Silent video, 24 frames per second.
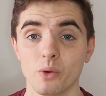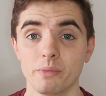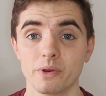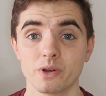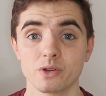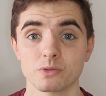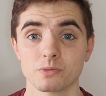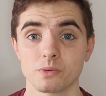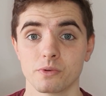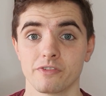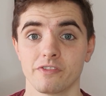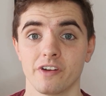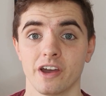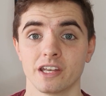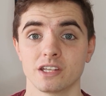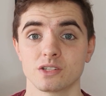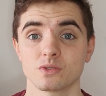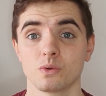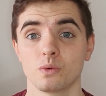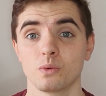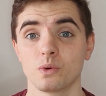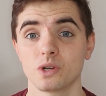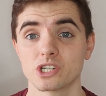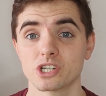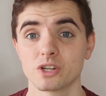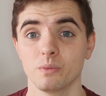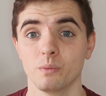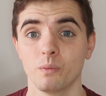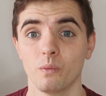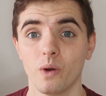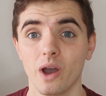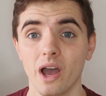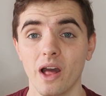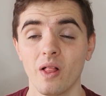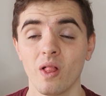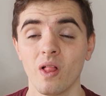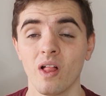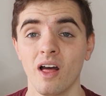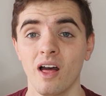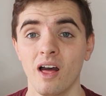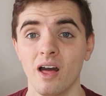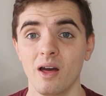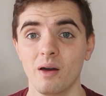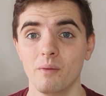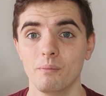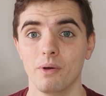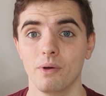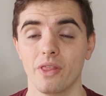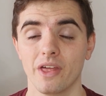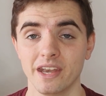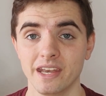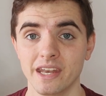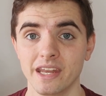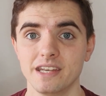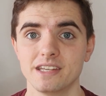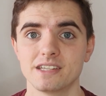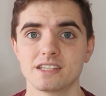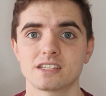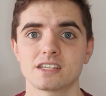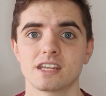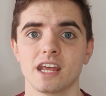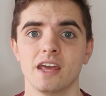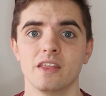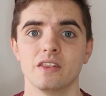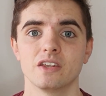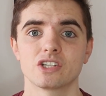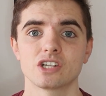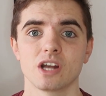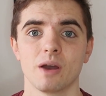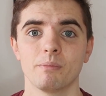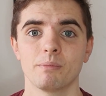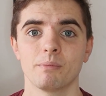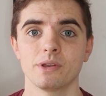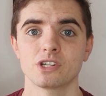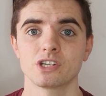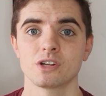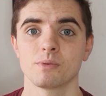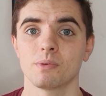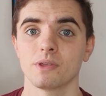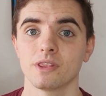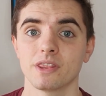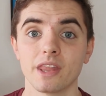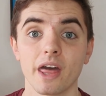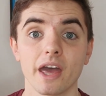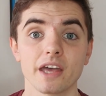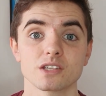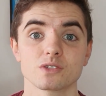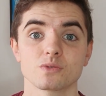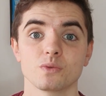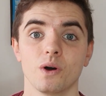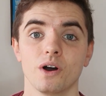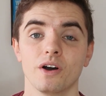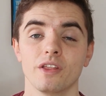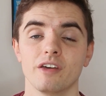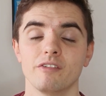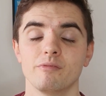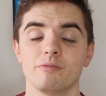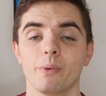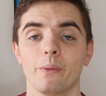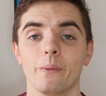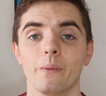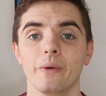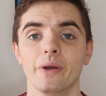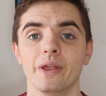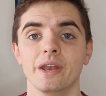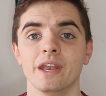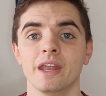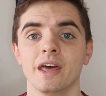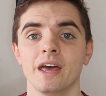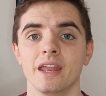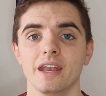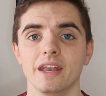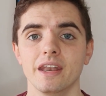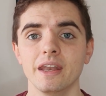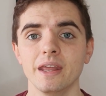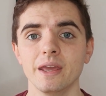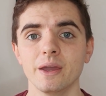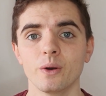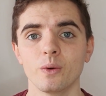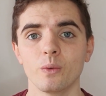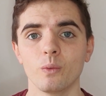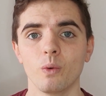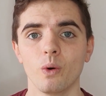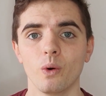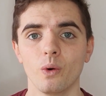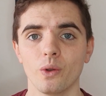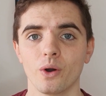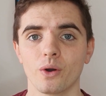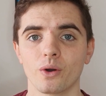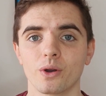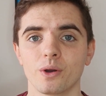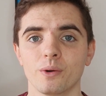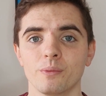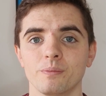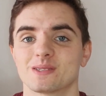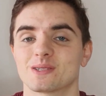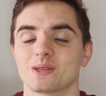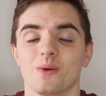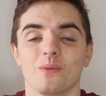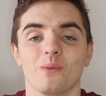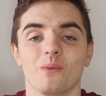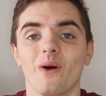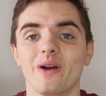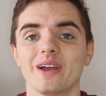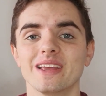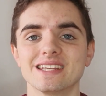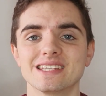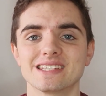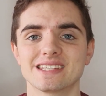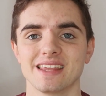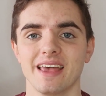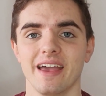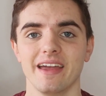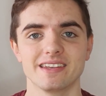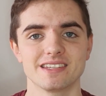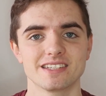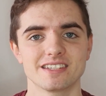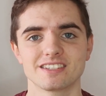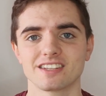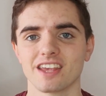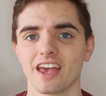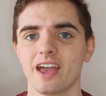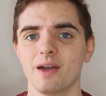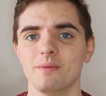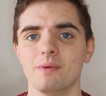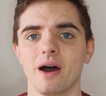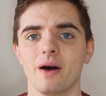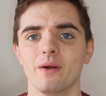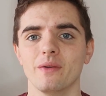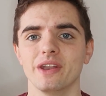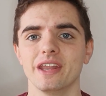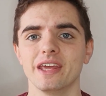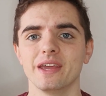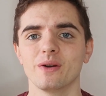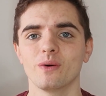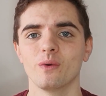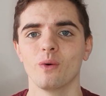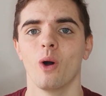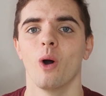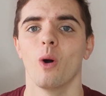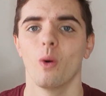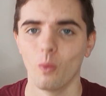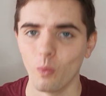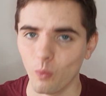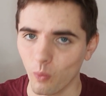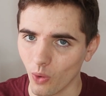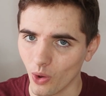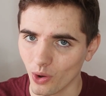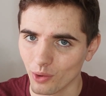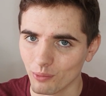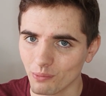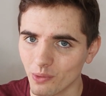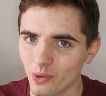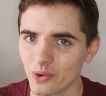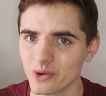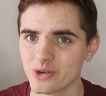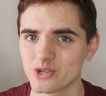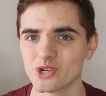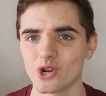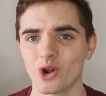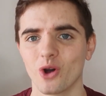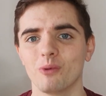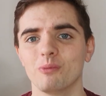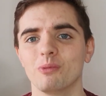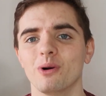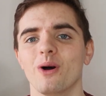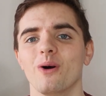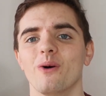Middlesbrough fans will wish him well, but they need to stay in the championship, and that's why they've brought in Neil Warnock. So what is there to say about Neil? One more job.